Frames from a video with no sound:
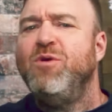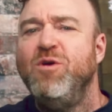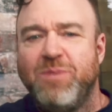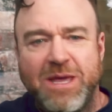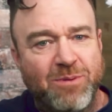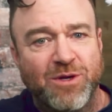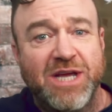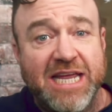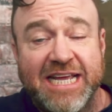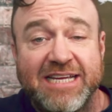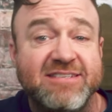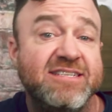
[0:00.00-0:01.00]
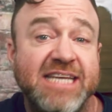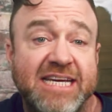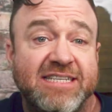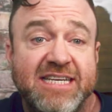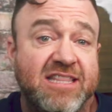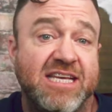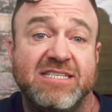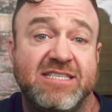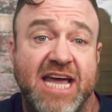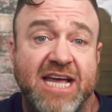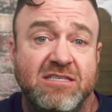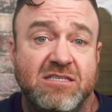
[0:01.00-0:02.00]
and more people are getting into D&D these
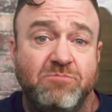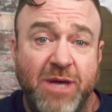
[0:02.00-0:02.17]
days.